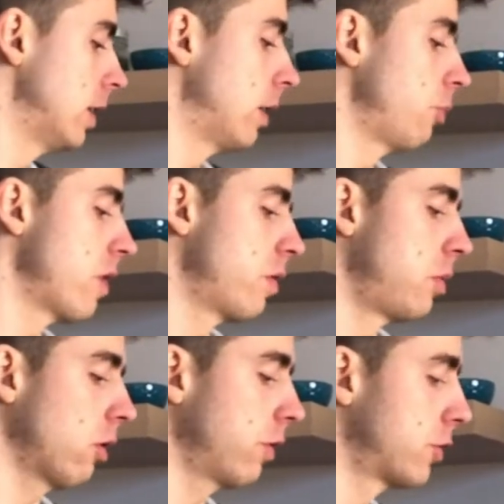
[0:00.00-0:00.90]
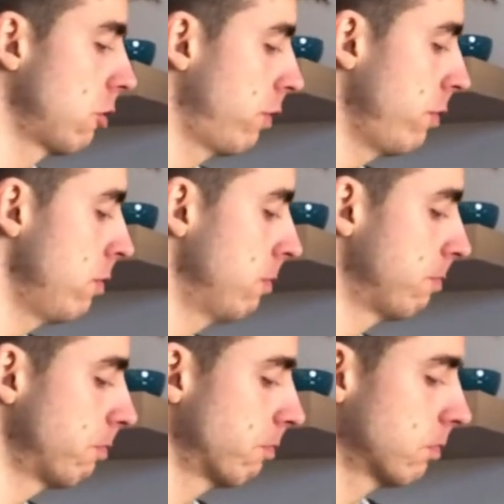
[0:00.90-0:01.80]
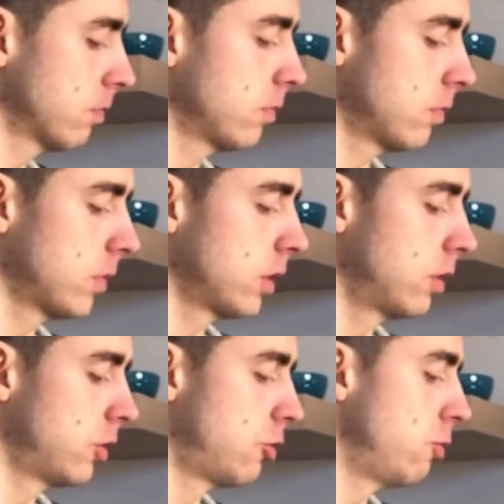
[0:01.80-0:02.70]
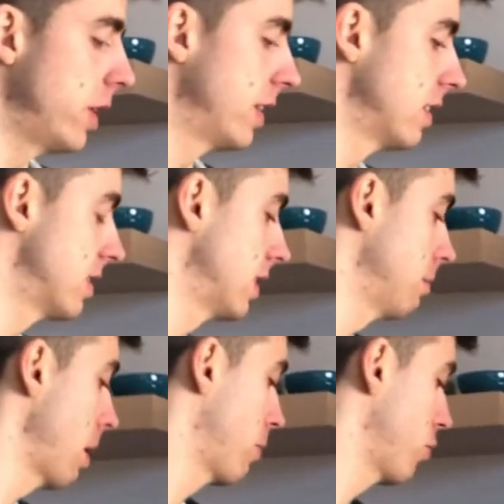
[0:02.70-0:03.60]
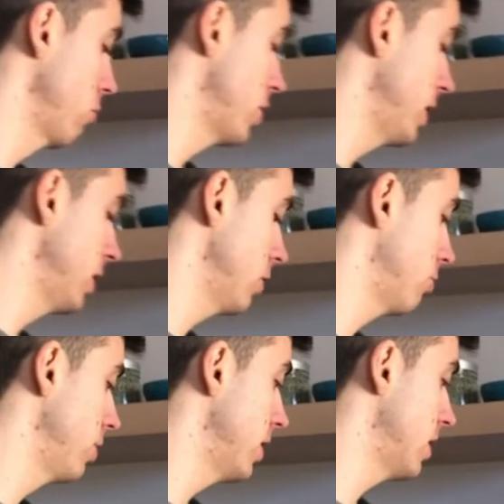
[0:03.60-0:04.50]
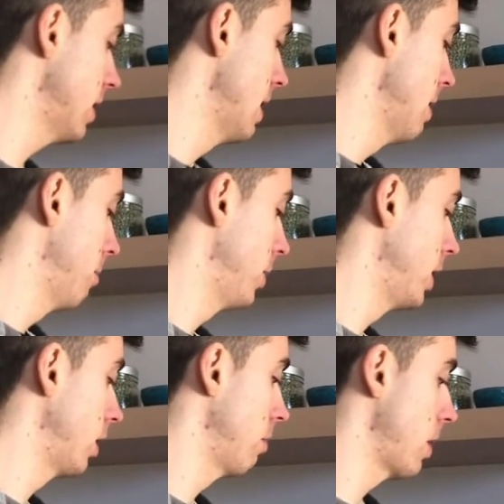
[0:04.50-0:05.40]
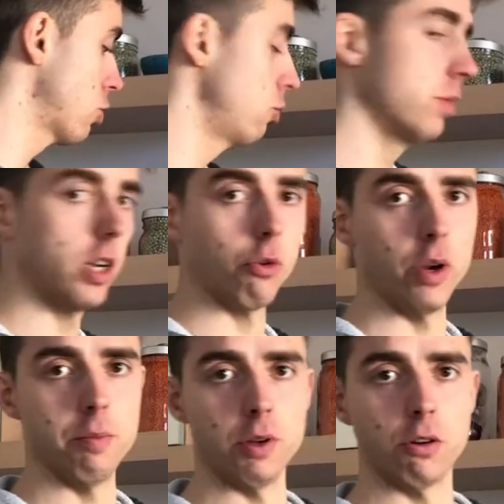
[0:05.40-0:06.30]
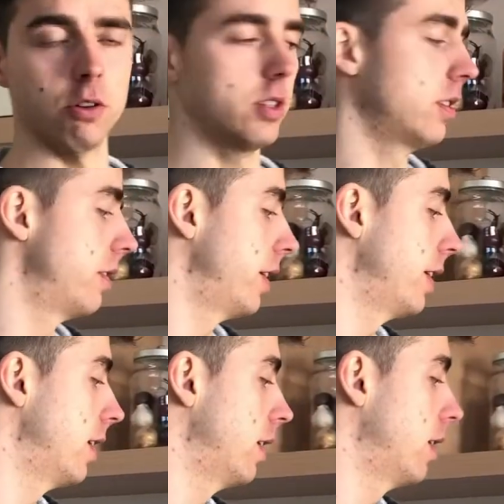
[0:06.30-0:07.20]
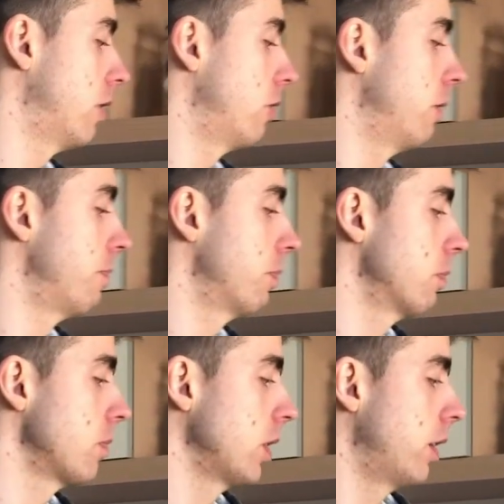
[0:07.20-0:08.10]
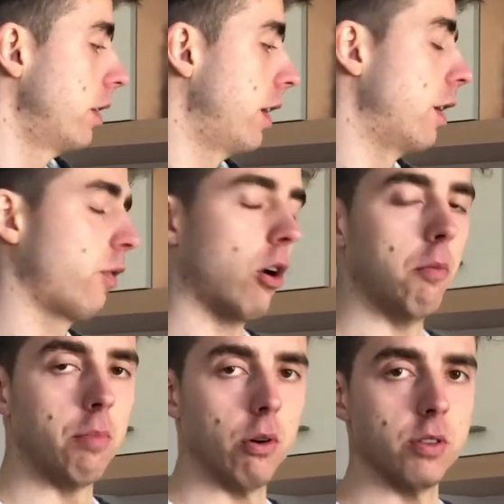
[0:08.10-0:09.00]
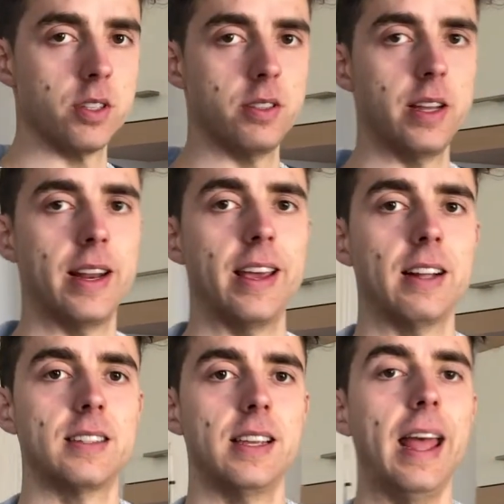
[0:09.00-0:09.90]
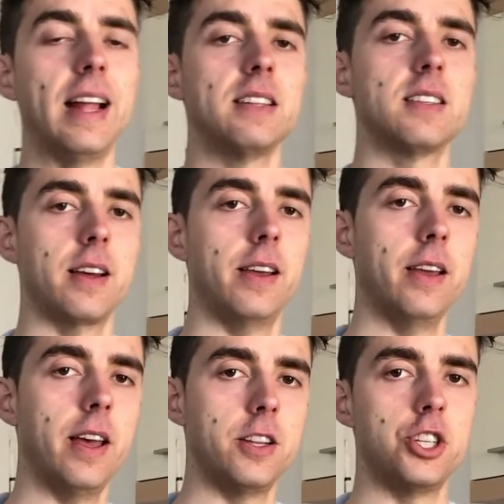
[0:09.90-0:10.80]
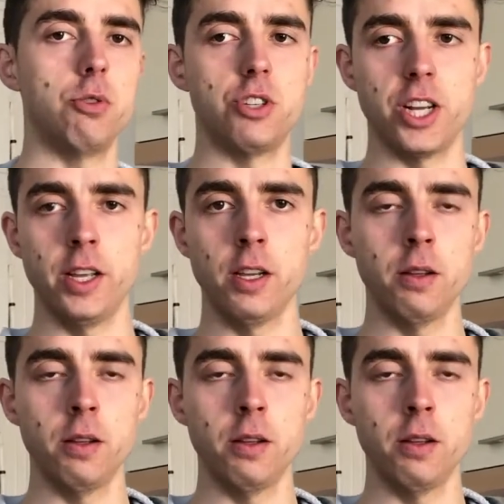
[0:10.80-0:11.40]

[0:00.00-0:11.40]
We have a block of tofu to add some protein to this meal. Mushrooms are great because they have compounds that act anti-angiogenic,